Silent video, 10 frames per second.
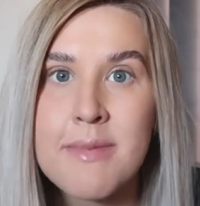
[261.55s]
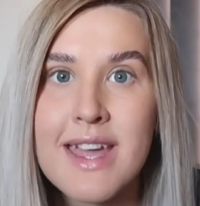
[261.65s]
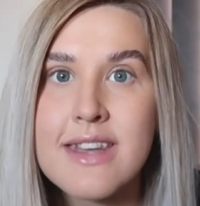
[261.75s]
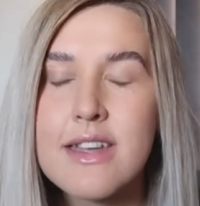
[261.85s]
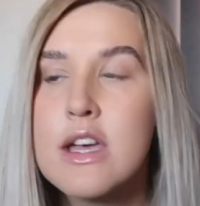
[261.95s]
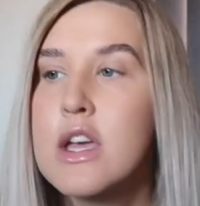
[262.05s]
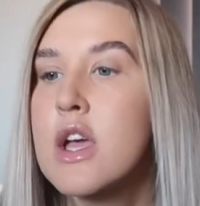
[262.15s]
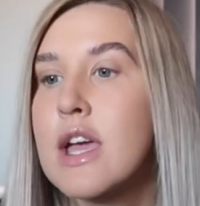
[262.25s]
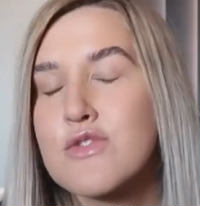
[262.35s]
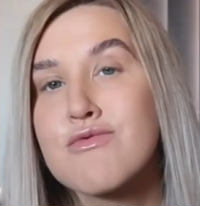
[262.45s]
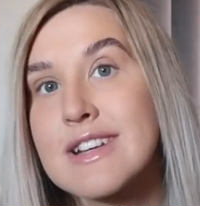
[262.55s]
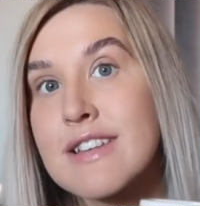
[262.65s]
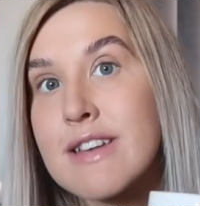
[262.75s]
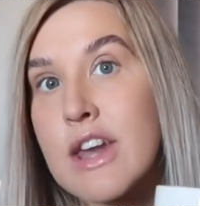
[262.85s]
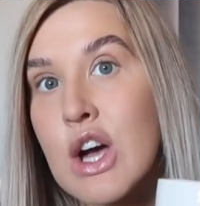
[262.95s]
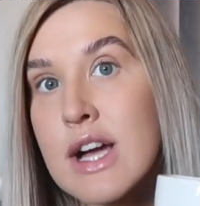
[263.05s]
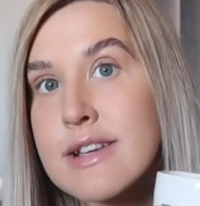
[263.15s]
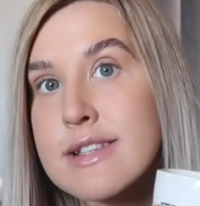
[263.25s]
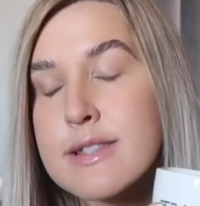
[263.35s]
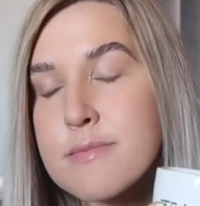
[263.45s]
mint. It's really, really
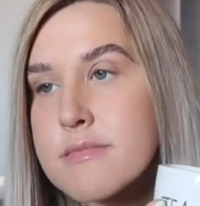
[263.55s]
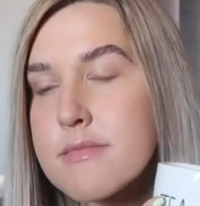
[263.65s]
nice.